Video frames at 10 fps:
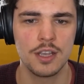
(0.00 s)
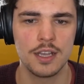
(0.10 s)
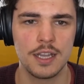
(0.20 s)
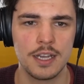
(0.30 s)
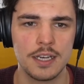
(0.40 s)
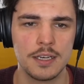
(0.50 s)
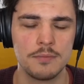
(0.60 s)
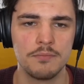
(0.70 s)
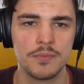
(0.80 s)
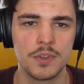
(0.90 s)

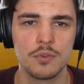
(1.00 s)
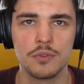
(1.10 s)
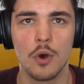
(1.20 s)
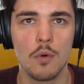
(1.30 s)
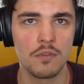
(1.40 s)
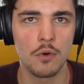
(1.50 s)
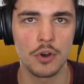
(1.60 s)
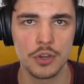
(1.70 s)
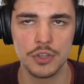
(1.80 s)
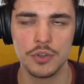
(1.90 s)
and could
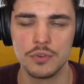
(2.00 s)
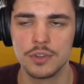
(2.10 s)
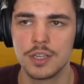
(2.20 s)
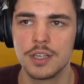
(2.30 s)
overwork you.